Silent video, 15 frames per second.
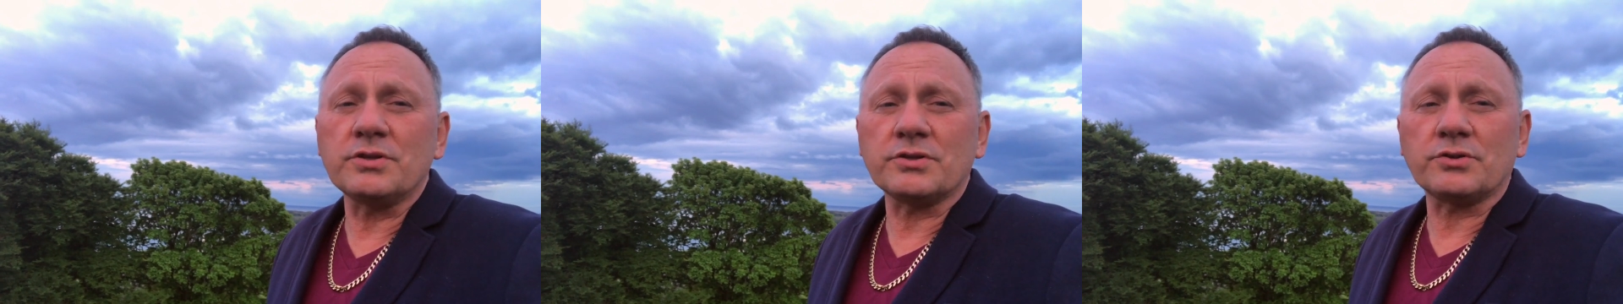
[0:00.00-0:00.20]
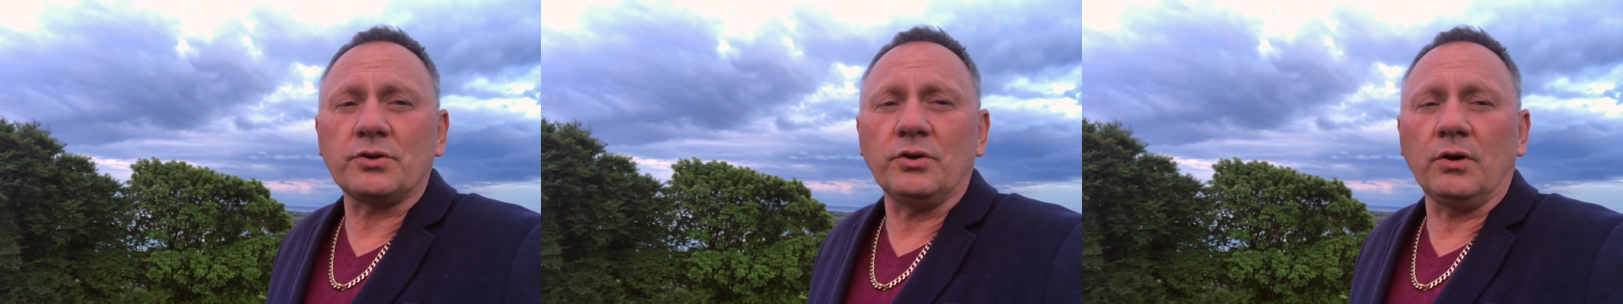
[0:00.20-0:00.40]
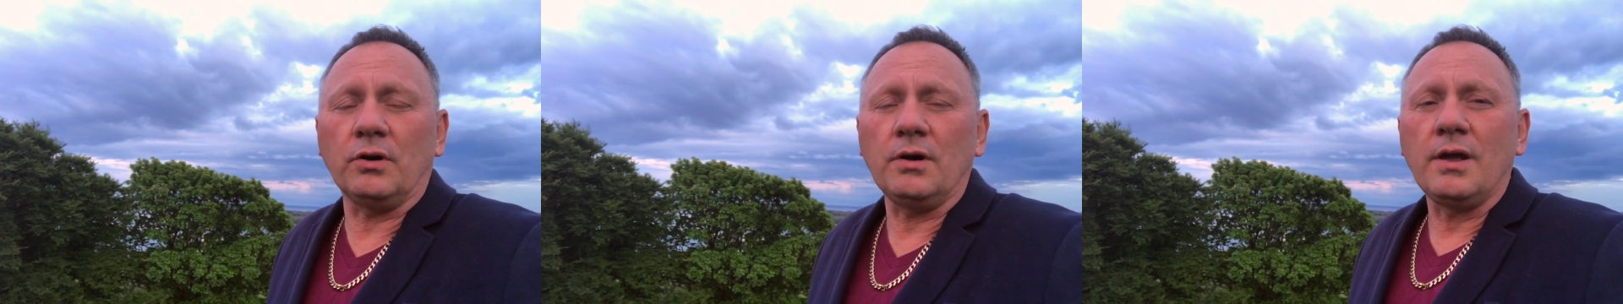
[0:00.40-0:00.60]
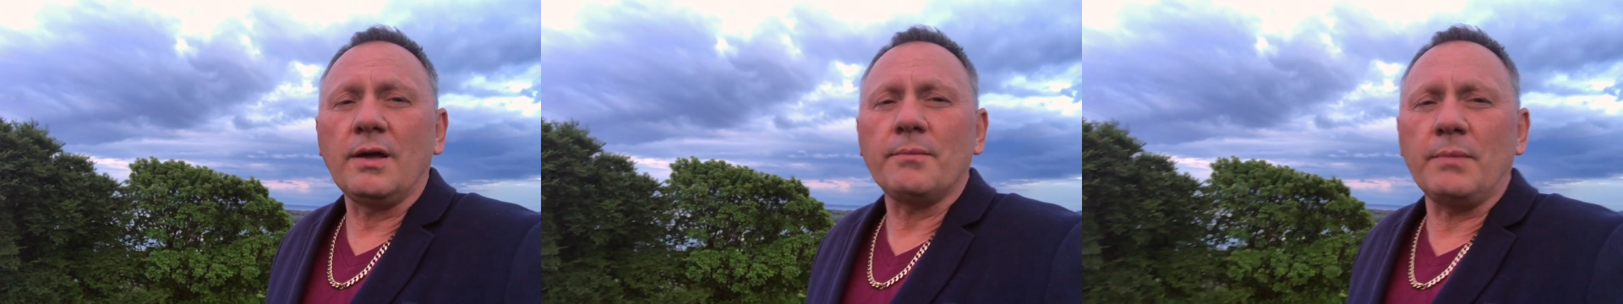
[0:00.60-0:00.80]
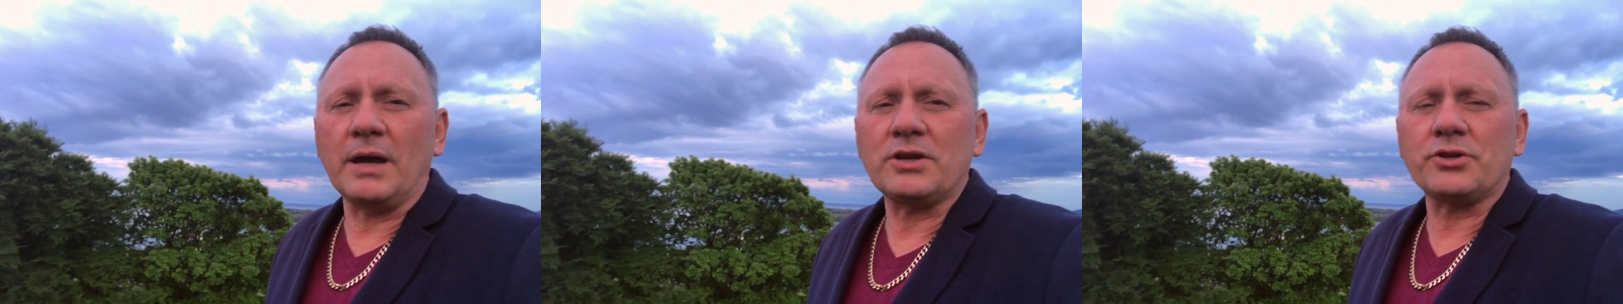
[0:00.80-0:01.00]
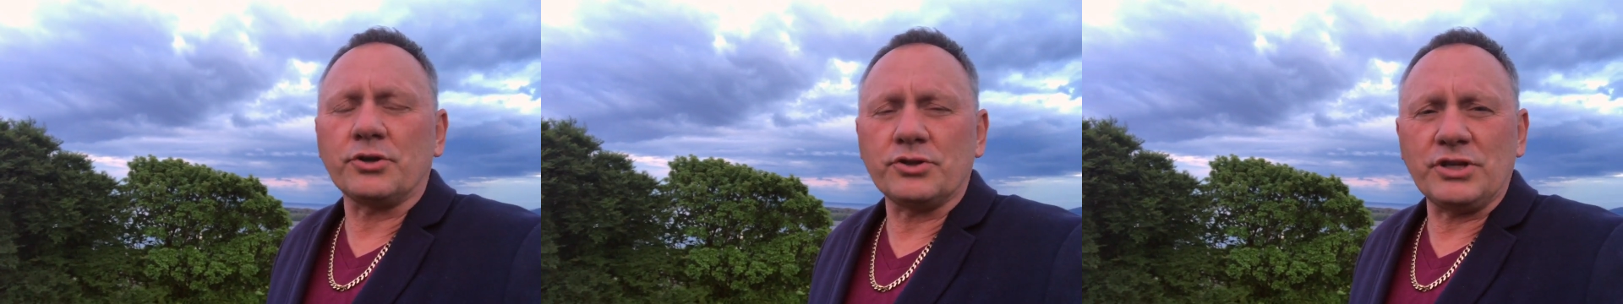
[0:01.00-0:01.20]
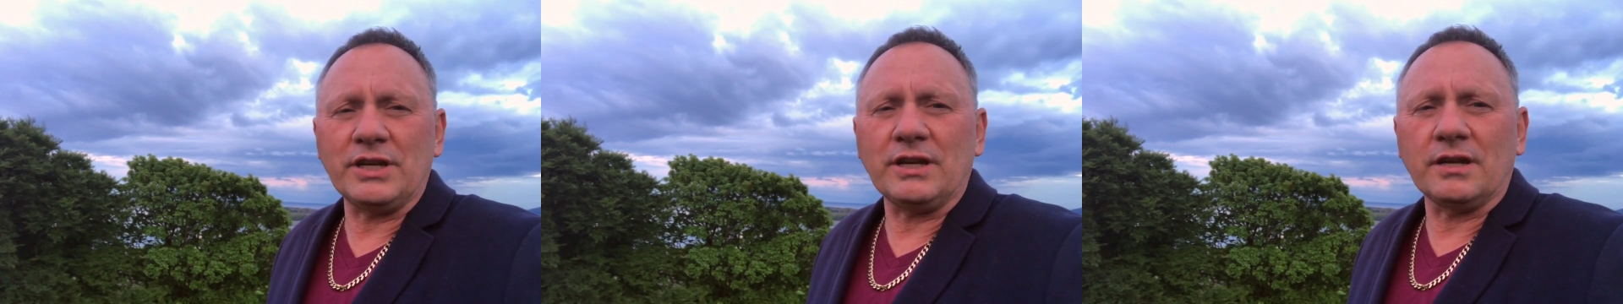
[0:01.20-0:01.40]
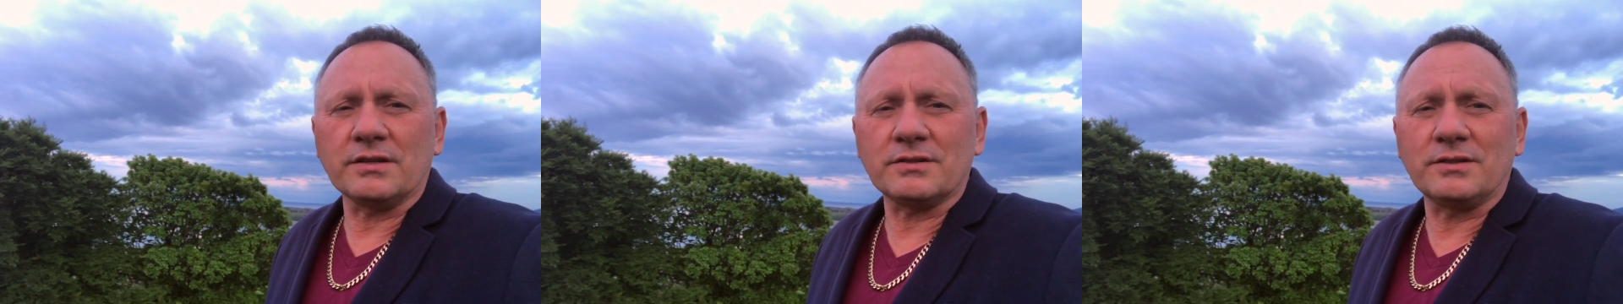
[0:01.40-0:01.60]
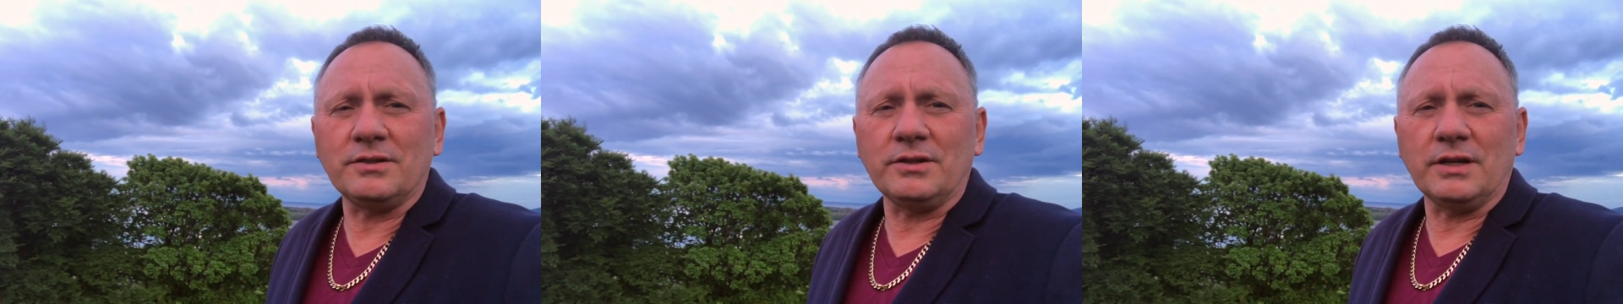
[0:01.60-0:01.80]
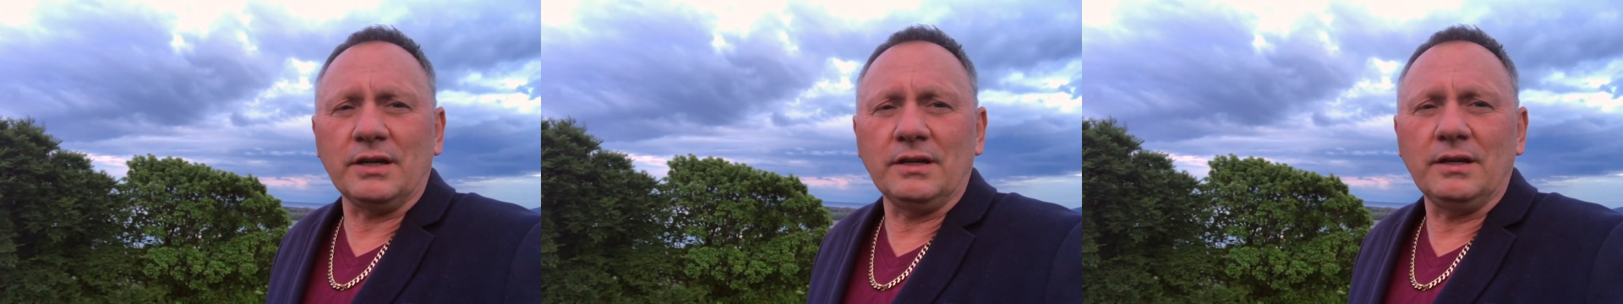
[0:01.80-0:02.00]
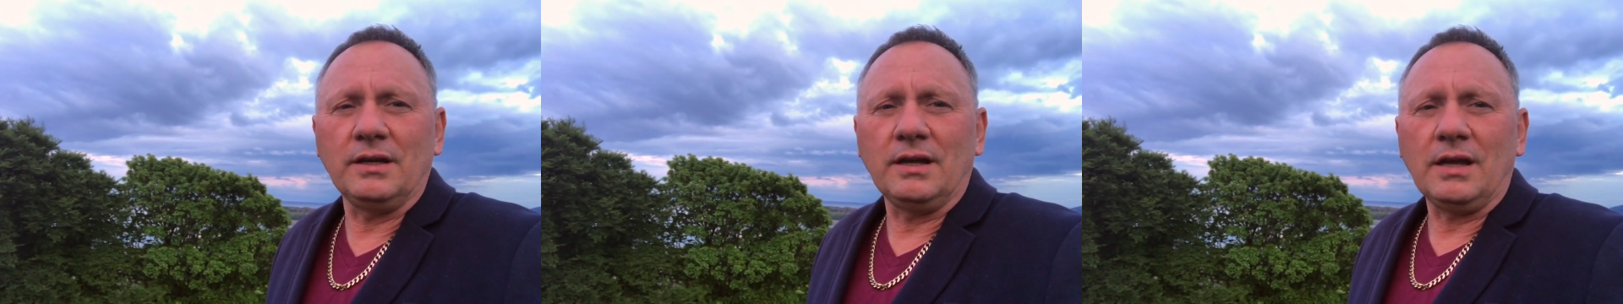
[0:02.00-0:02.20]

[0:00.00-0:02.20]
to school, make sure she does good,